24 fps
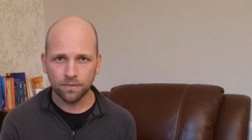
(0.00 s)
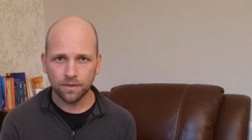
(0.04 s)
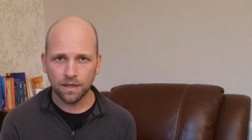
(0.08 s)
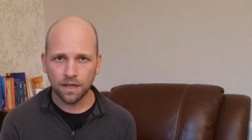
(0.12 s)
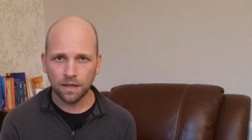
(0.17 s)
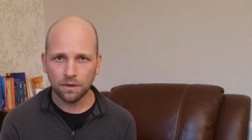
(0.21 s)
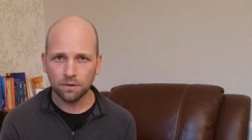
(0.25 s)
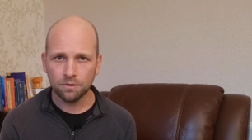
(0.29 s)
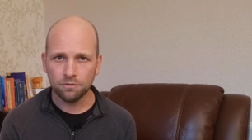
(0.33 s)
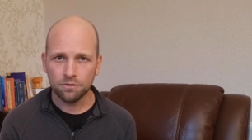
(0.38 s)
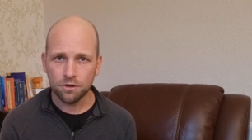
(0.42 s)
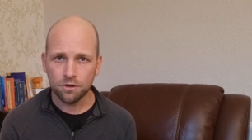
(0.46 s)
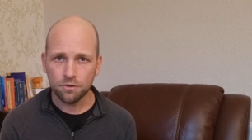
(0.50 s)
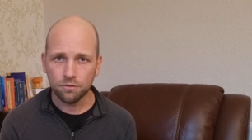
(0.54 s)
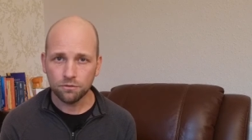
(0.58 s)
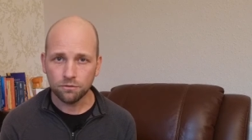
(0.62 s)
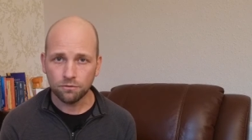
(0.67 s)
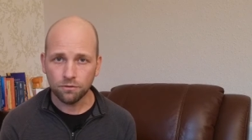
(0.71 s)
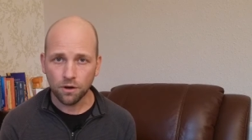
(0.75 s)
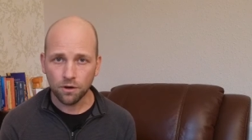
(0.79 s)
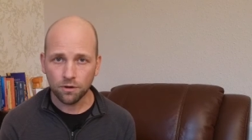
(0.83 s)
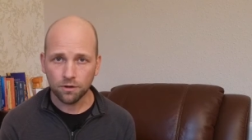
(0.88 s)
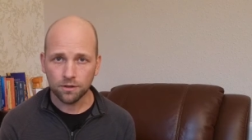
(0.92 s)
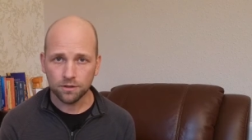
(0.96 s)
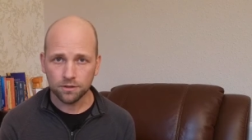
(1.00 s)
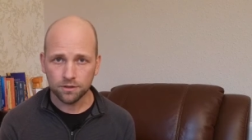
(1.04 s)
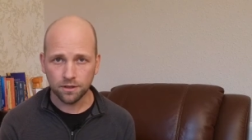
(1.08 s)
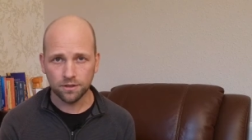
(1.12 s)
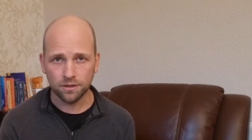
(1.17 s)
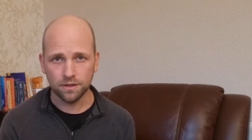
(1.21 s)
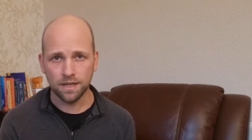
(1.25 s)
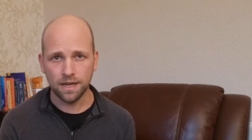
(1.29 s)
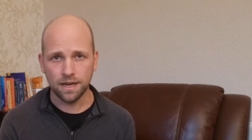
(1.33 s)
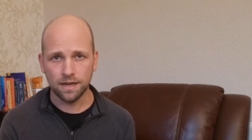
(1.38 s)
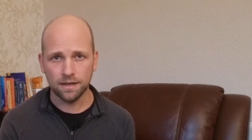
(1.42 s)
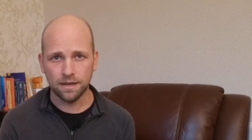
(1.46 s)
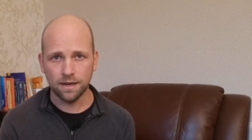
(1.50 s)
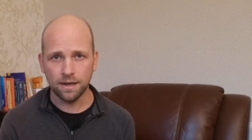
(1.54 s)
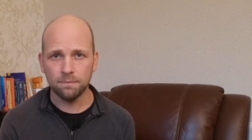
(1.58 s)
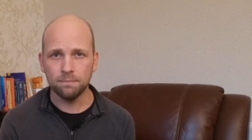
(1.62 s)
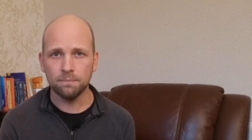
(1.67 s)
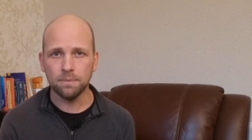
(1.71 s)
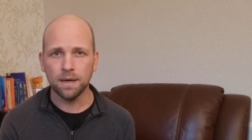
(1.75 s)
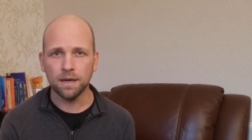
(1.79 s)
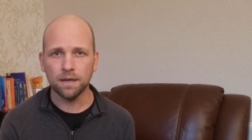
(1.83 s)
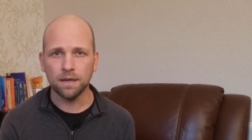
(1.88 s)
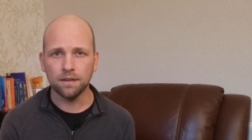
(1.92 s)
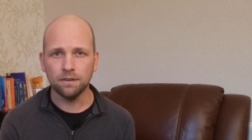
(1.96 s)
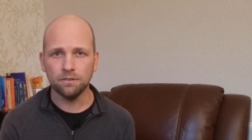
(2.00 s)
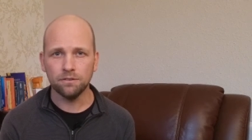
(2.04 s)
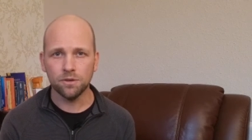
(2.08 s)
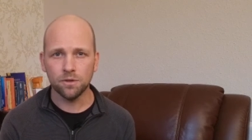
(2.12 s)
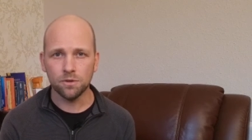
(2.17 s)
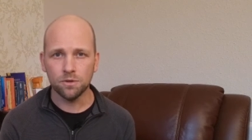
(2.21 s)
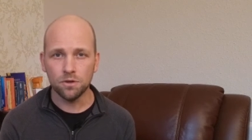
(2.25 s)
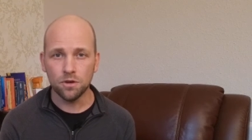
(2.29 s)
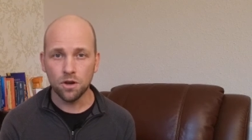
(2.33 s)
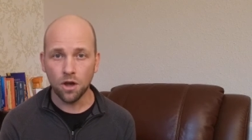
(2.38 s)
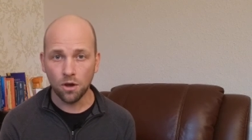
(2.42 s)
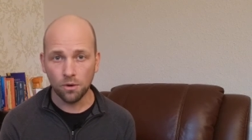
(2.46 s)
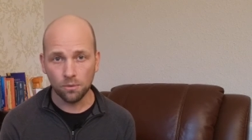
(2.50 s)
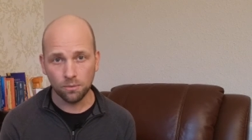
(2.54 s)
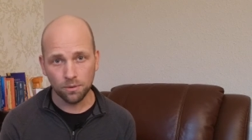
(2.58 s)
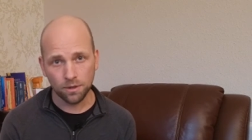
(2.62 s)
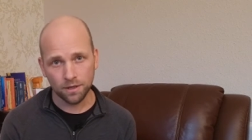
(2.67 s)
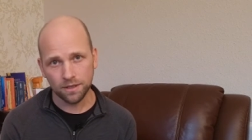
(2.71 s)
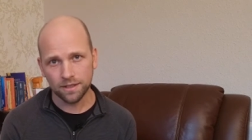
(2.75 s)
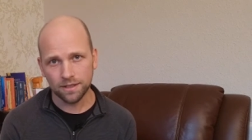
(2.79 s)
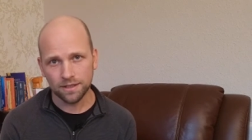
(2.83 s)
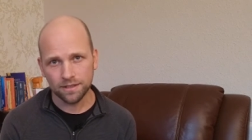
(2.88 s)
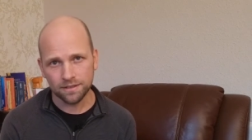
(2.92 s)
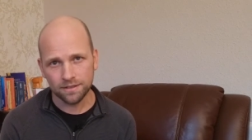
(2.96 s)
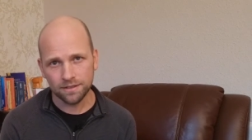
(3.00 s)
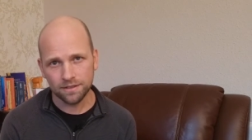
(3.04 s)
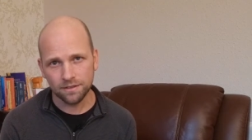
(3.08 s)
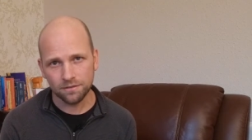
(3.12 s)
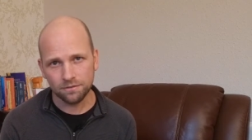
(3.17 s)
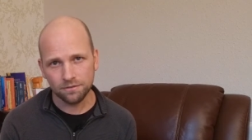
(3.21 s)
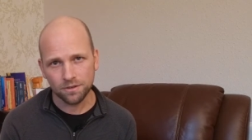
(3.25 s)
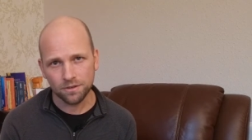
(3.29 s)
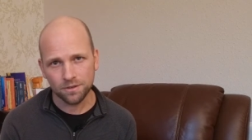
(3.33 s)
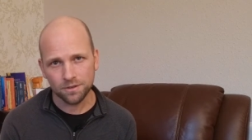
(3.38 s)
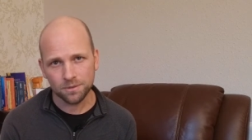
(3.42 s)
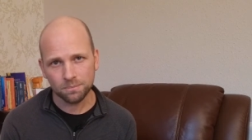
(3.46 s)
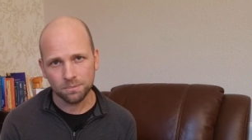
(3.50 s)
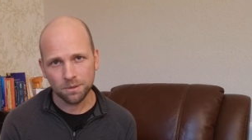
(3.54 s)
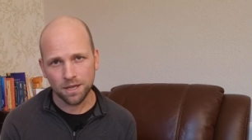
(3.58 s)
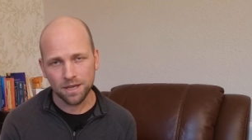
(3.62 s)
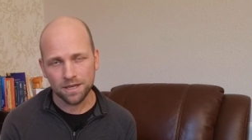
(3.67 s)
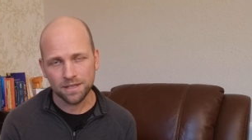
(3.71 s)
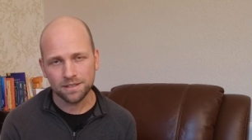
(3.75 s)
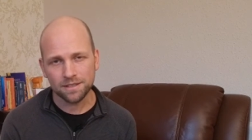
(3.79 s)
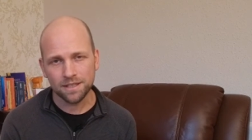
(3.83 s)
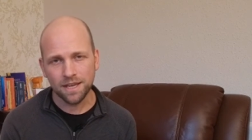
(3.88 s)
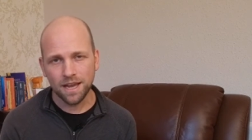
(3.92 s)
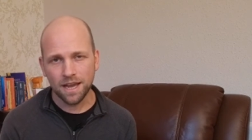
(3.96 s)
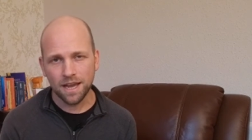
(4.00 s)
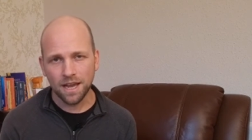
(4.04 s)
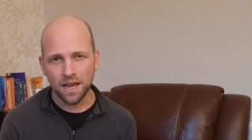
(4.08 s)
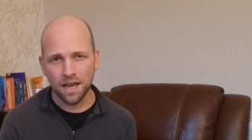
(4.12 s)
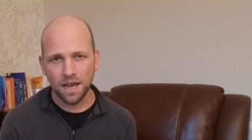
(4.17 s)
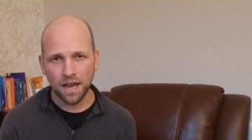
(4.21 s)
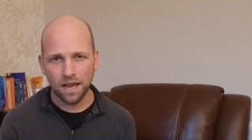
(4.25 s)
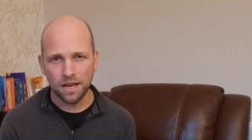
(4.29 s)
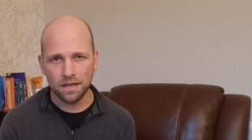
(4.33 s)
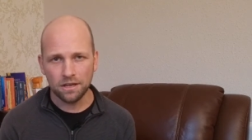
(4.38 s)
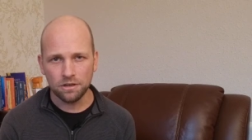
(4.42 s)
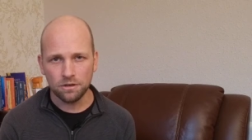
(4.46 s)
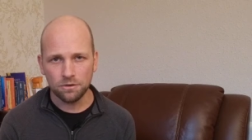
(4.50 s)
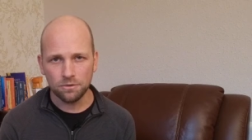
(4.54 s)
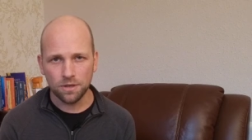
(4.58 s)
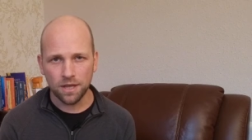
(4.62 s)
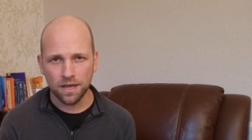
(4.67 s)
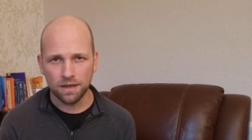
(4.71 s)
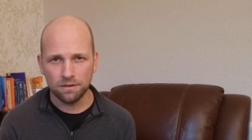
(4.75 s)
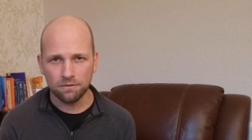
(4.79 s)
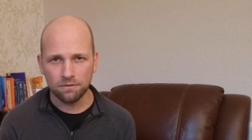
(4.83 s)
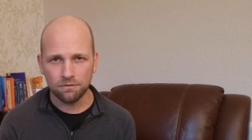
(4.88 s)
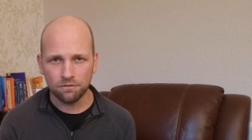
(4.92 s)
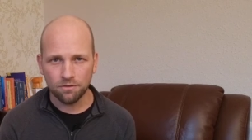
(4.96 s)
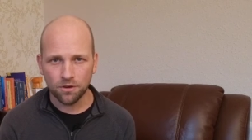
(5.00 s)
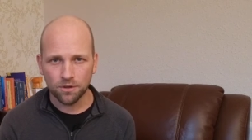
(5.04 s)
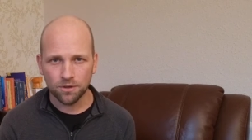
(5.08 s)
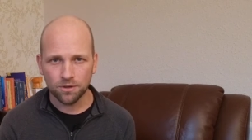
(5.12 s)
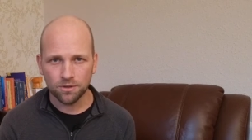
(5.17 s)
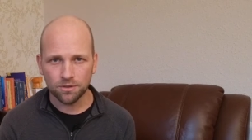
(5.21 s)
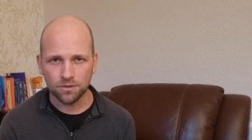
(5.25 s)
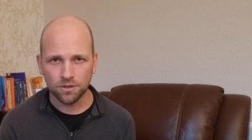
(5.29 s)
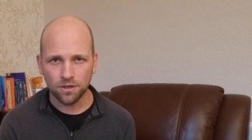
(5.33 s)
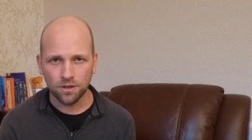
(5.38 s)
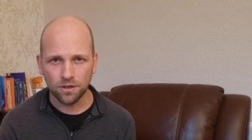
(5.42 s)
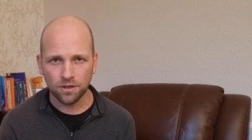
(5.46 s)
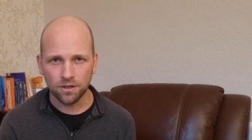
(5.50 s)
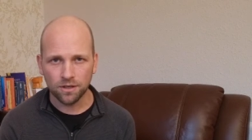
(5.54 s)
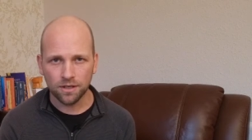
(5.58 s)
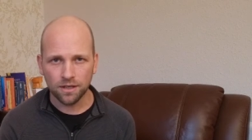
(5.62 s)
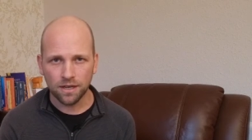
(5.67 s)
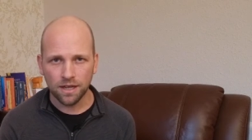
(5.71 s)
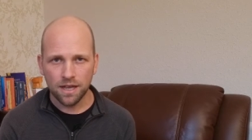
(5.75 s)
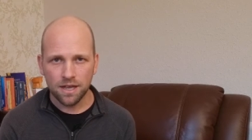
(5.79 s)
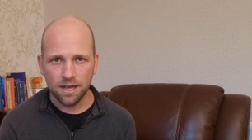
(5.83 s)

Now, if you focus on that number, if you know what it is in the first place, and you then focus on it,